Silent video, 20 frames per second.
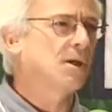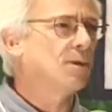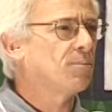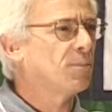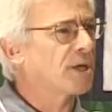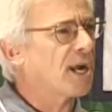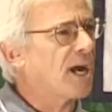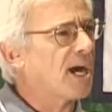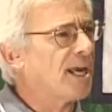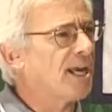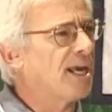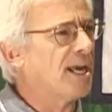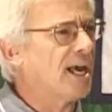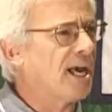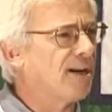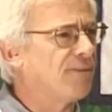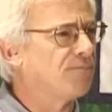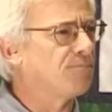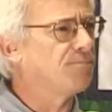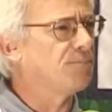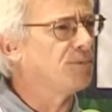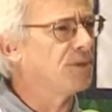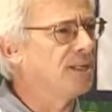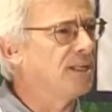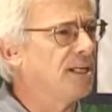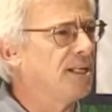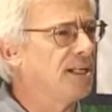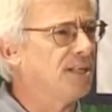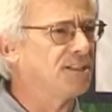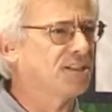But
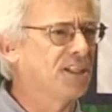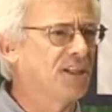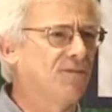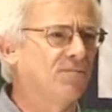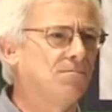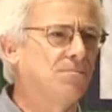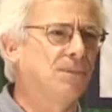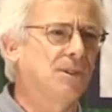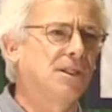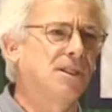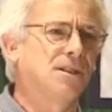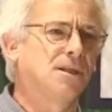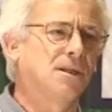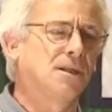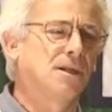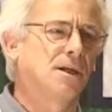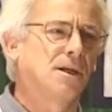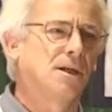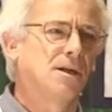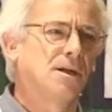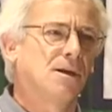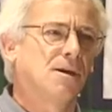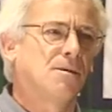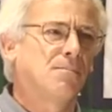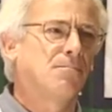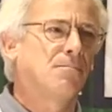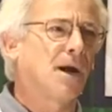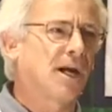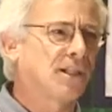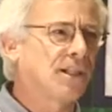it has given me
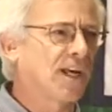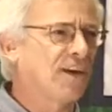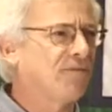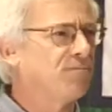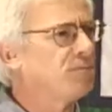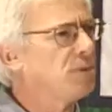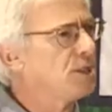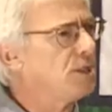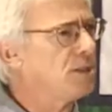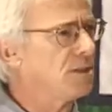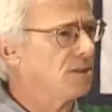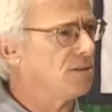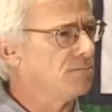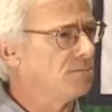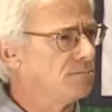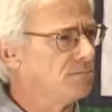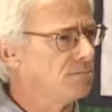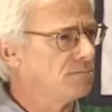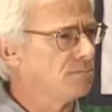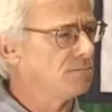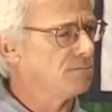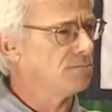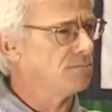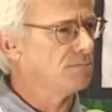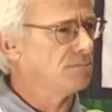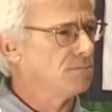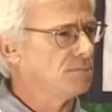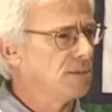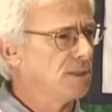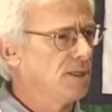my life meaning.
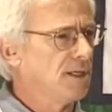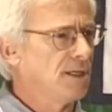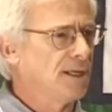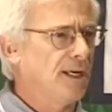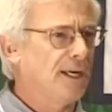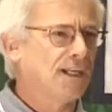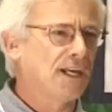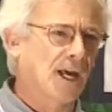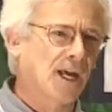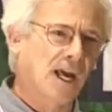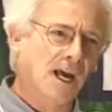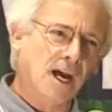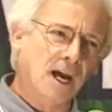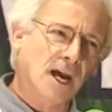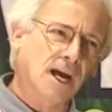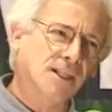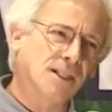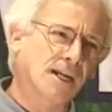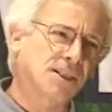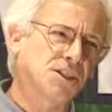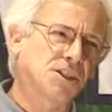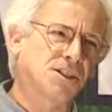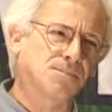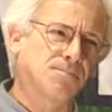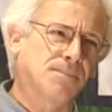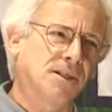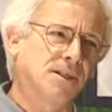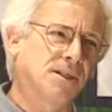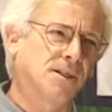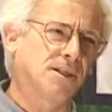And I like
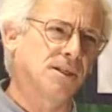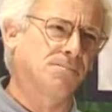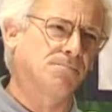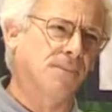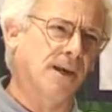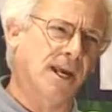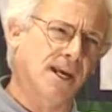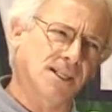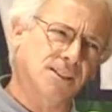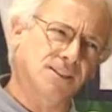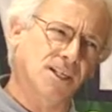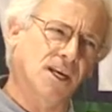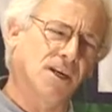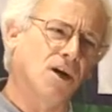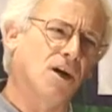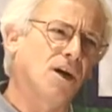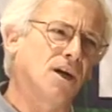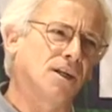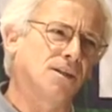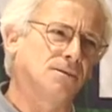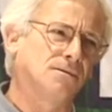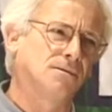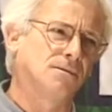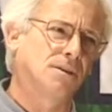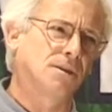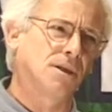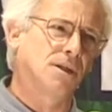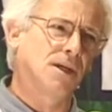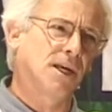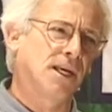to pass that on.
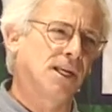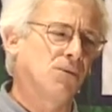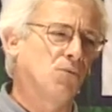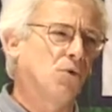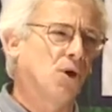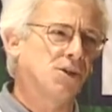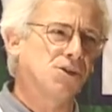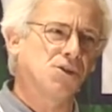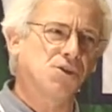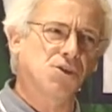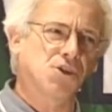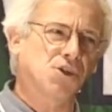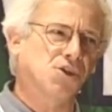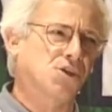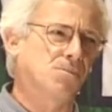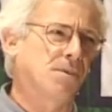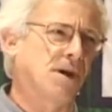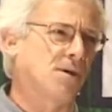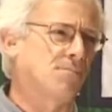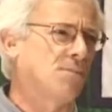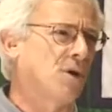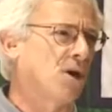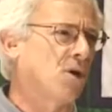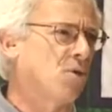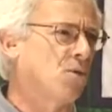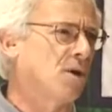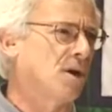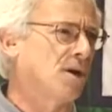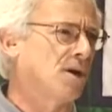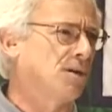And it wasn't just about
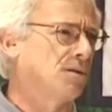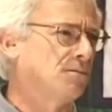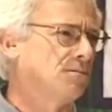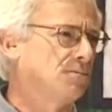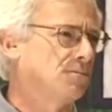marijuana.